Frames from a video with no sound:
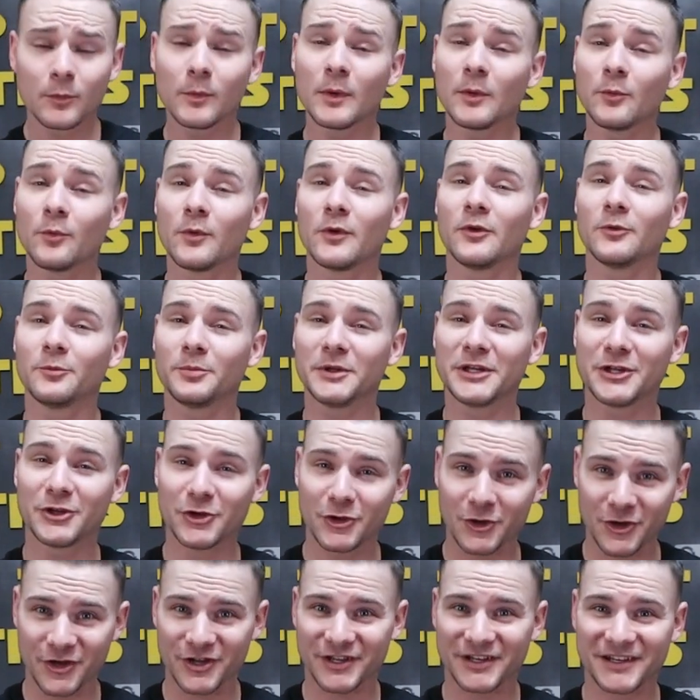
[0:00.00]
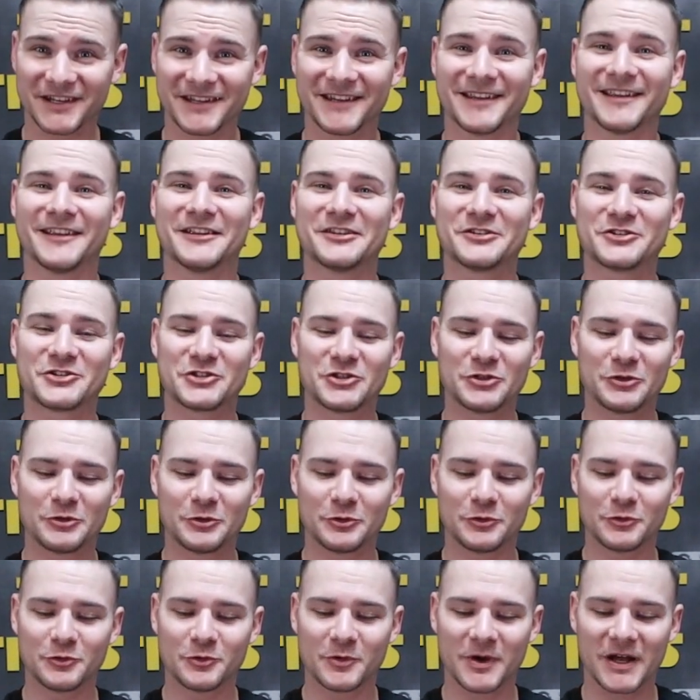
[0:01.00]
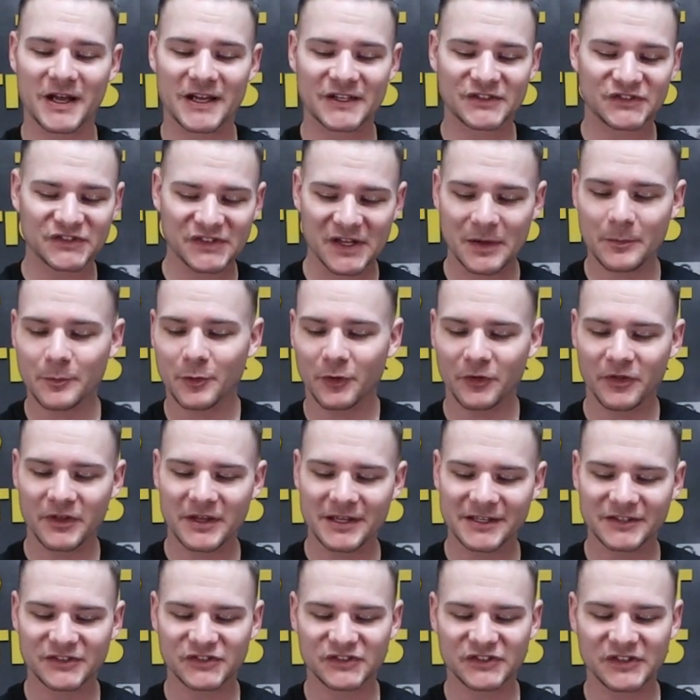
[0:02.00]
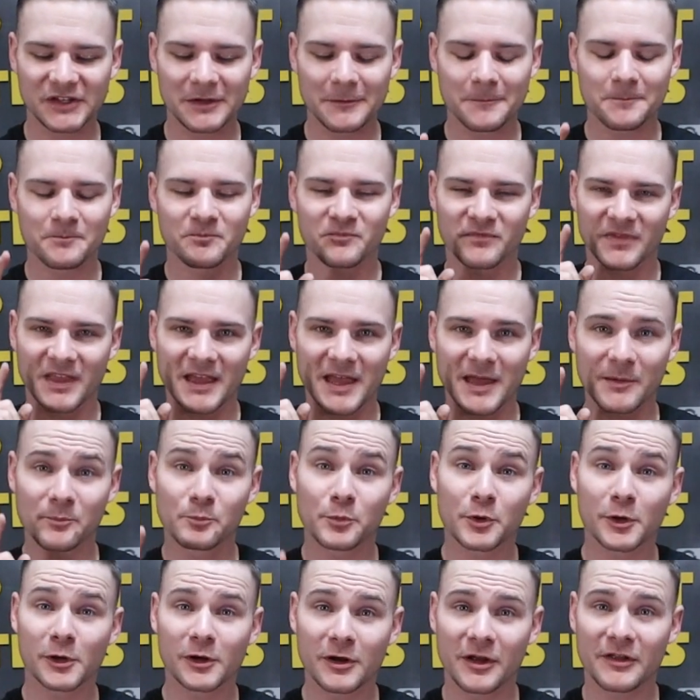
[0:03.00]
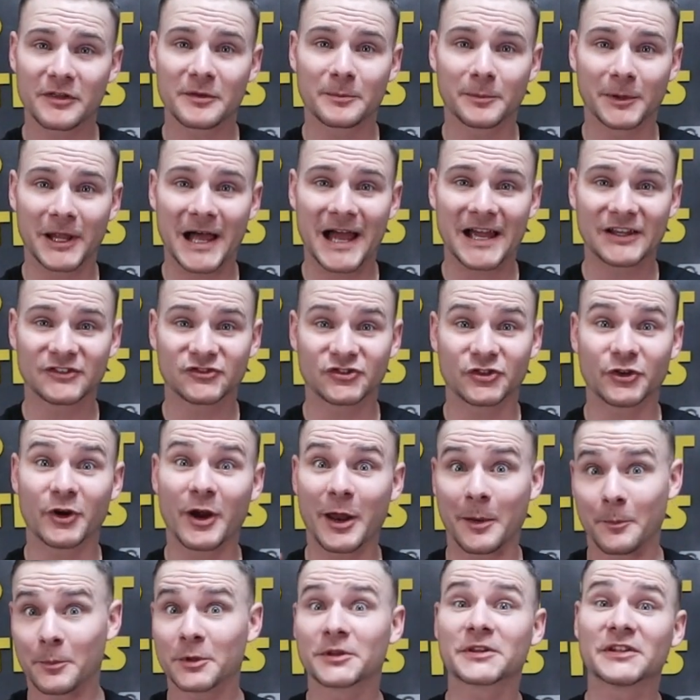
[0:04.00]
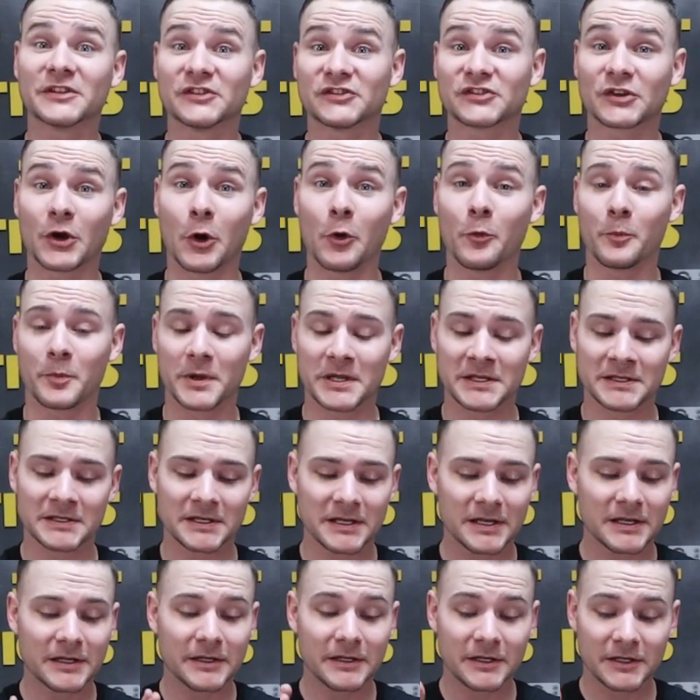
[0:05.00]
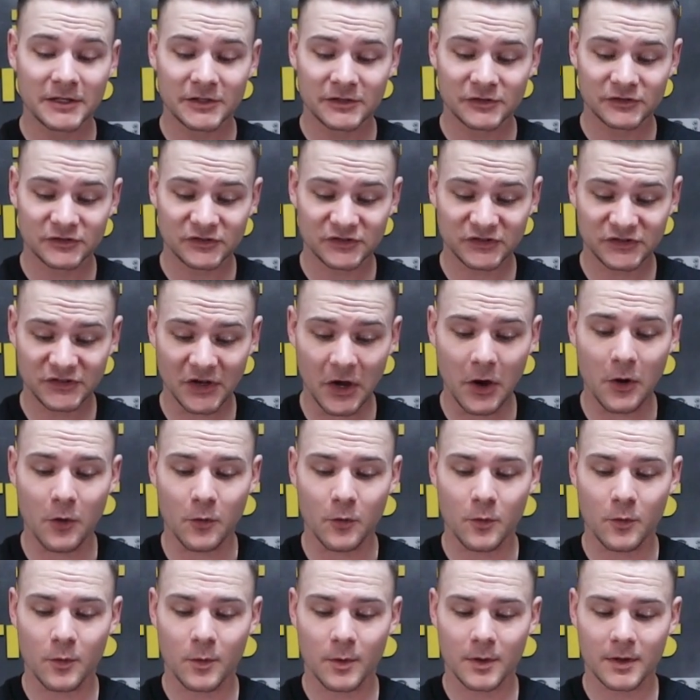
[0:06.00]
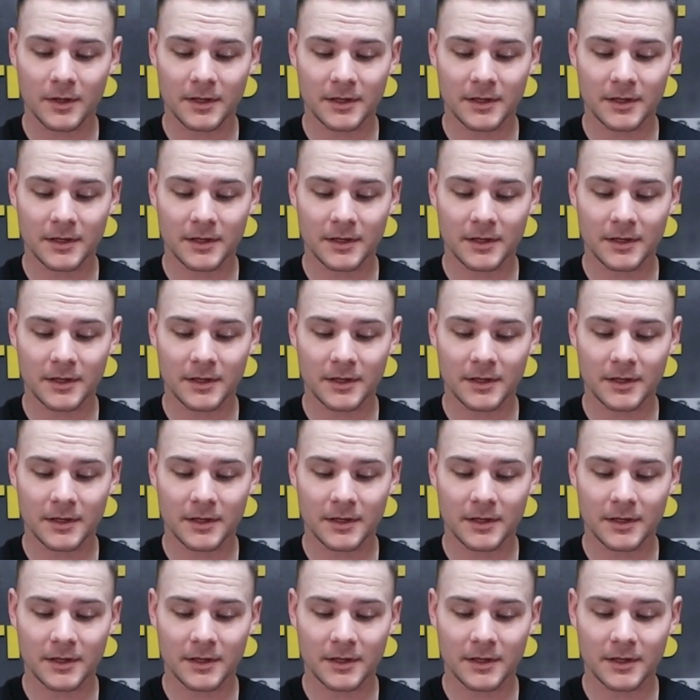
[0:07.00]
will be good to assemble this and put it on the blaster and put the scope in. So,